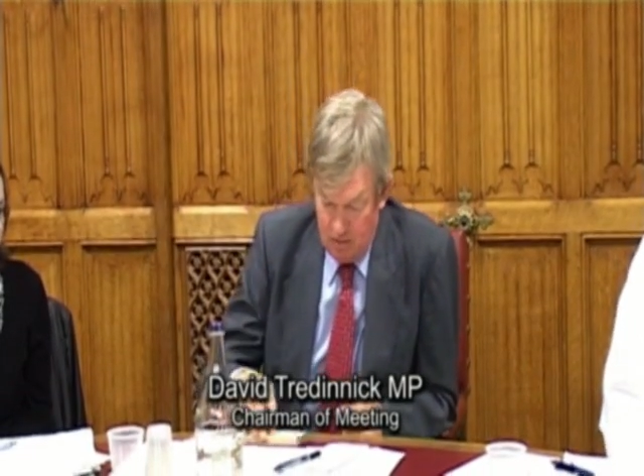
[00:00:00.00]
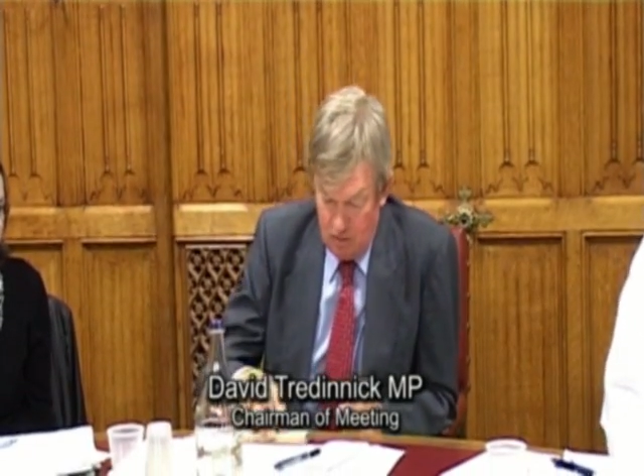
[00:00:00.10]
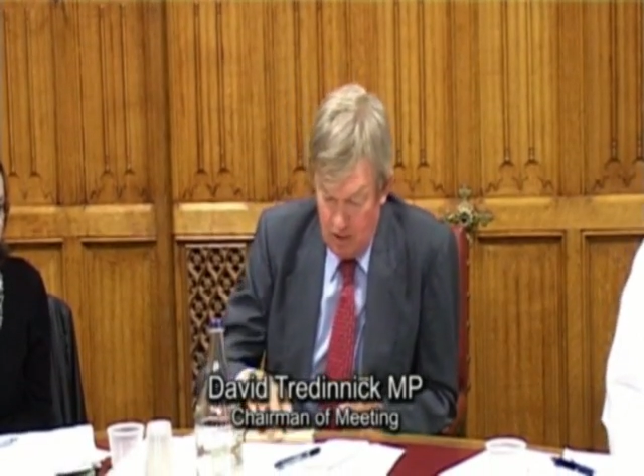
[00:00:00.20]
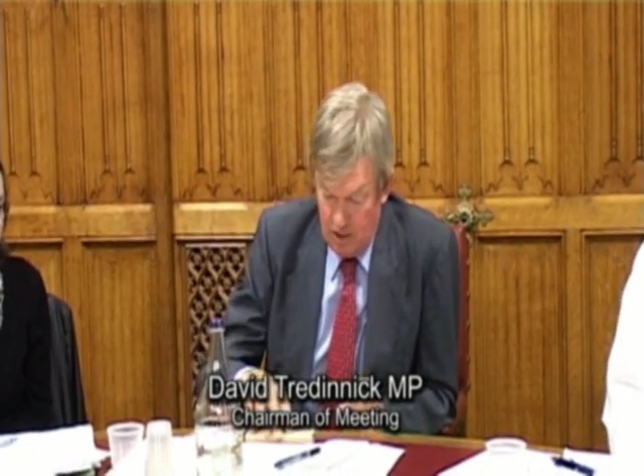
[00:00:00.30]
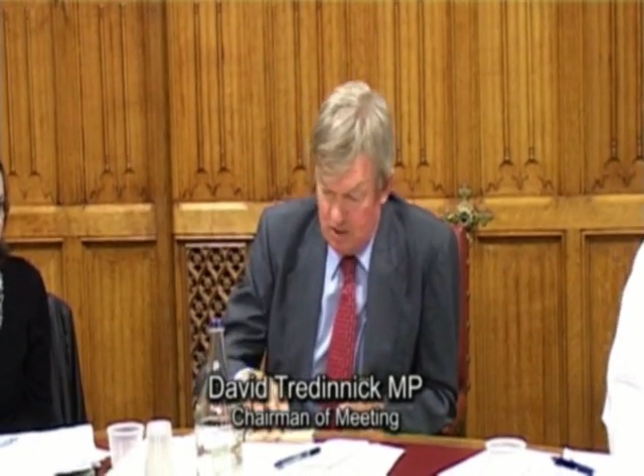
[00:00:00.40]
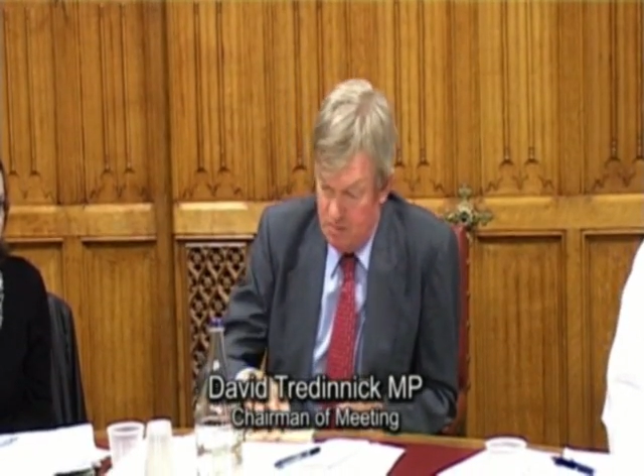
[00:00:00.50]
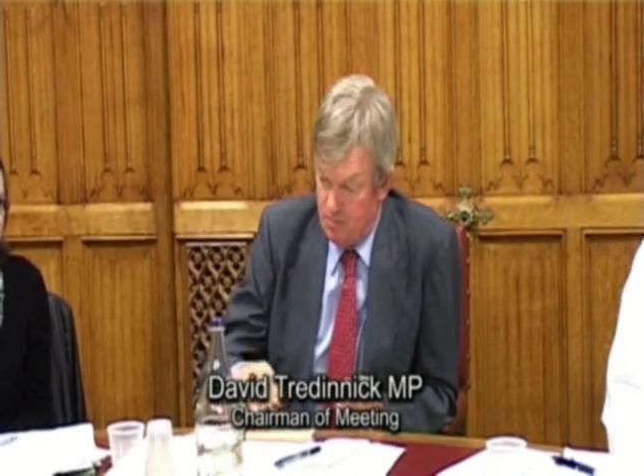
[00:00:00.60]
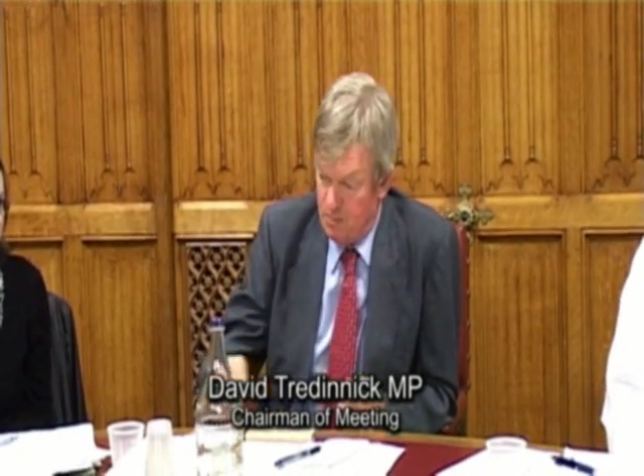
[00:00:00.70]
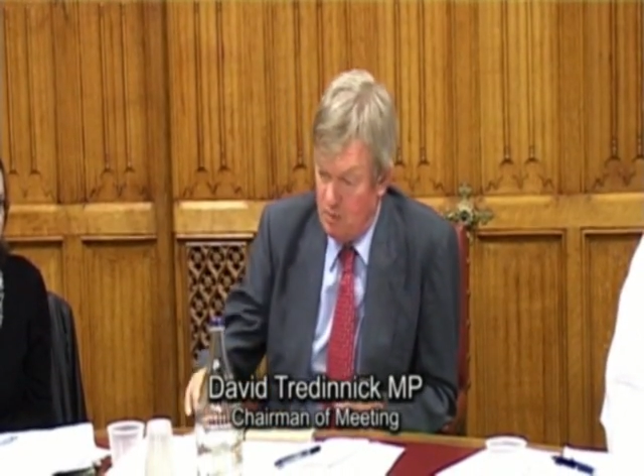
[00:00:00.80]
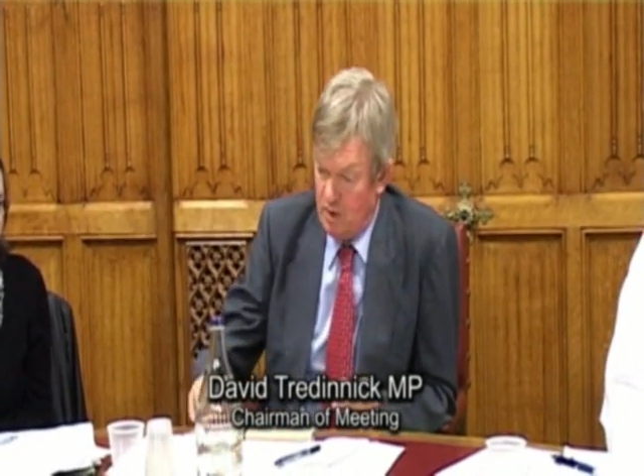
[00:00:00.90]
and we
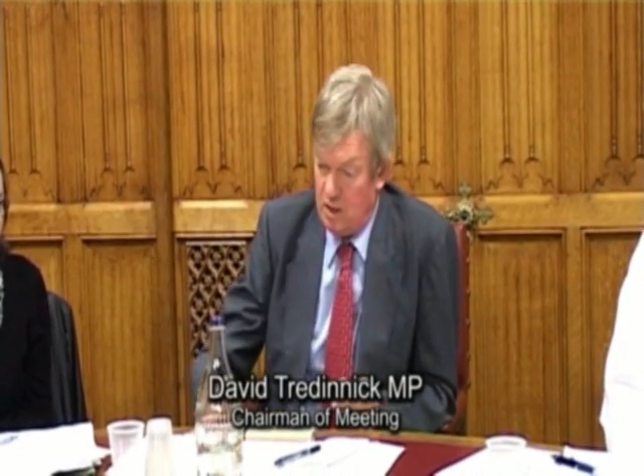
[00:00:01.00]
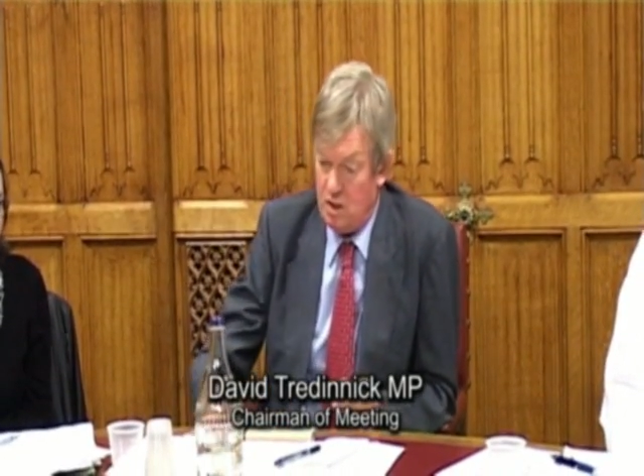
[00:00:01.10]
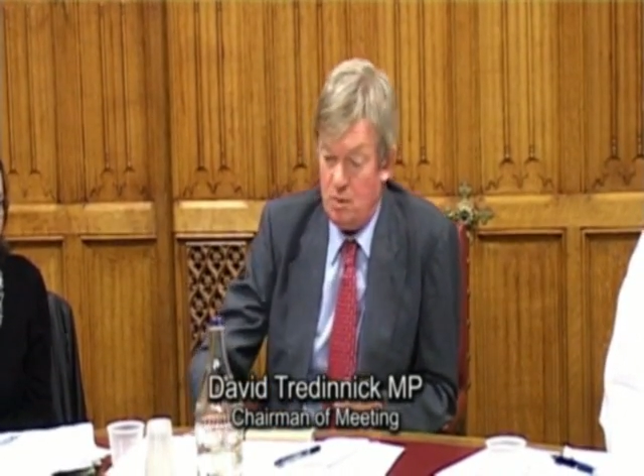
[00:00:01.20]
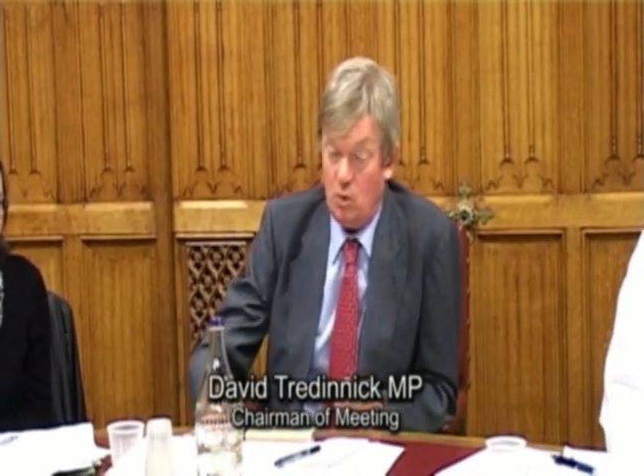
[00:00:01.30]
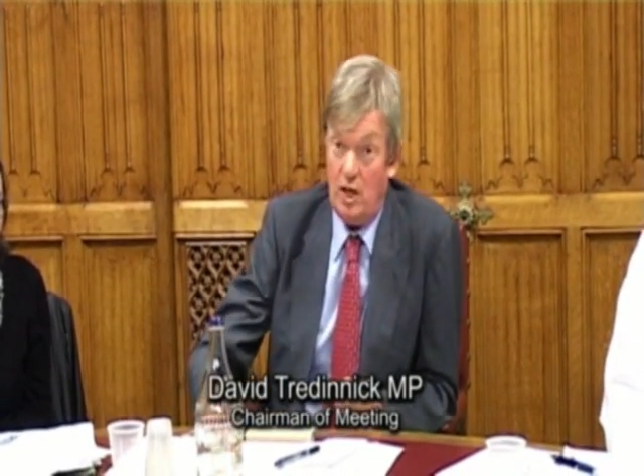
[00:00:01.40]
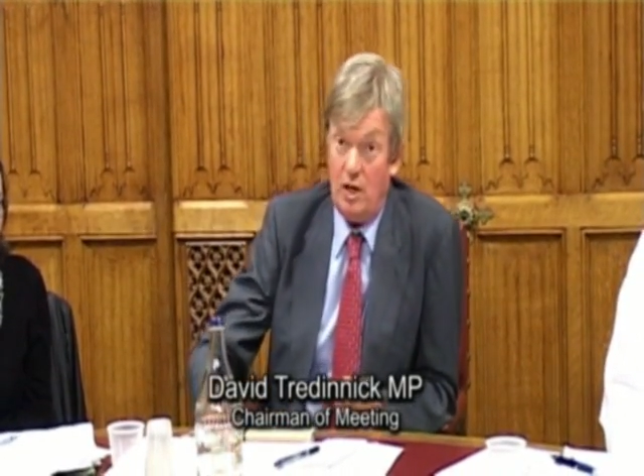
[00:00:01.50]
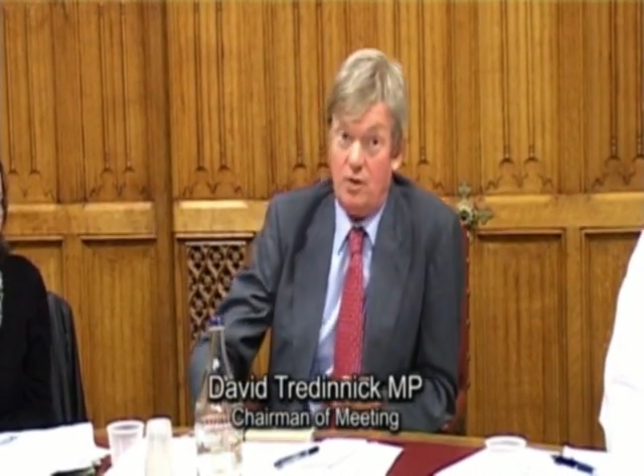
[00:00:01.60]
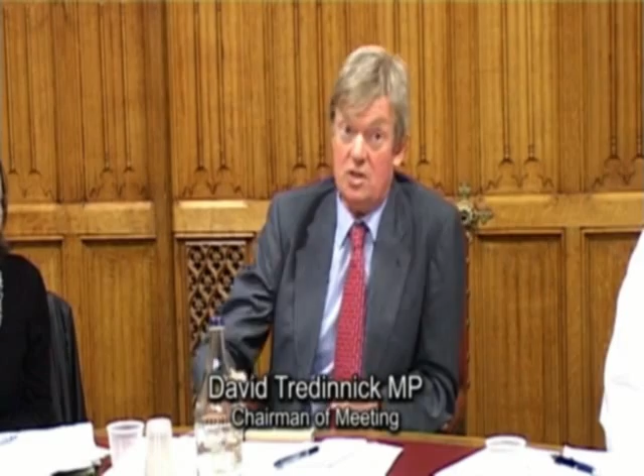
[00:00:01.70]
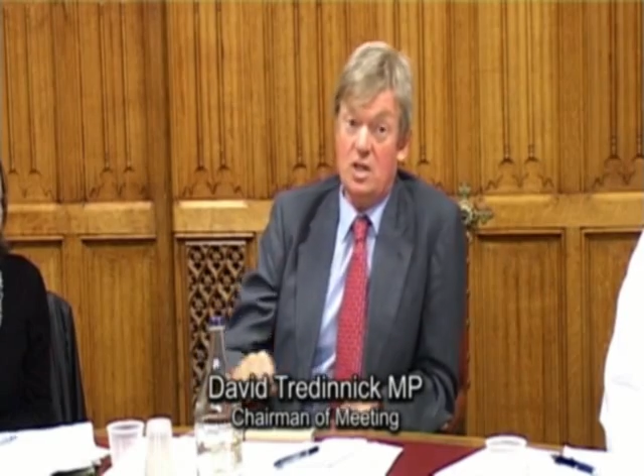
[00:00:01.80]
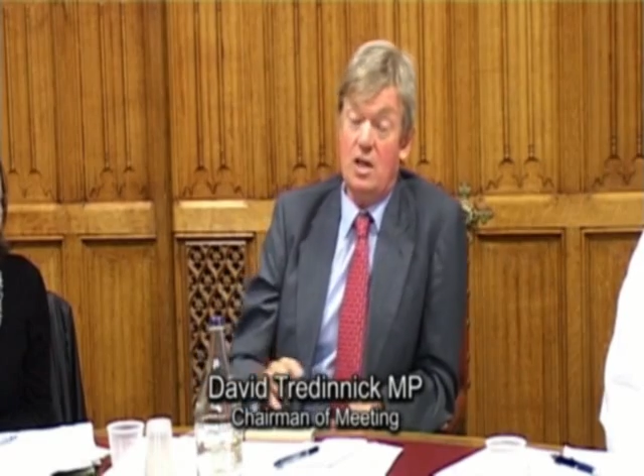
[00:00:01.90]
really need to be aware
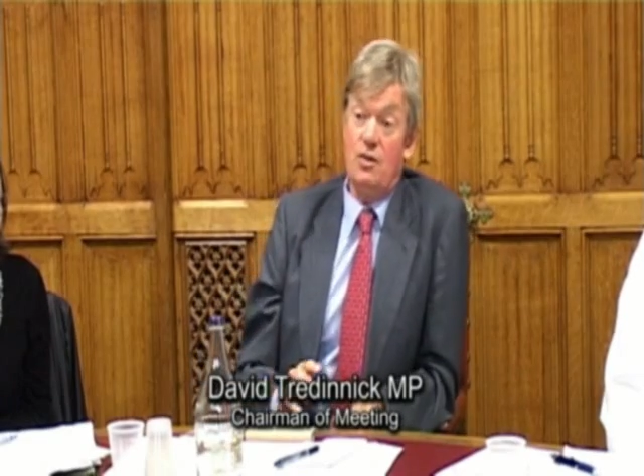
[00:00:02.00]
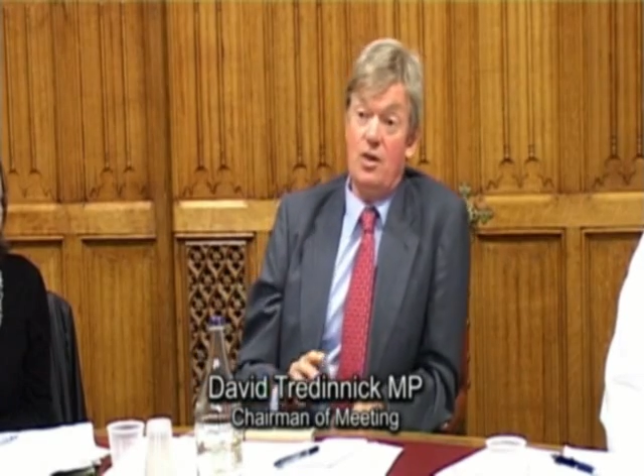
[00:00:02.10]
of this.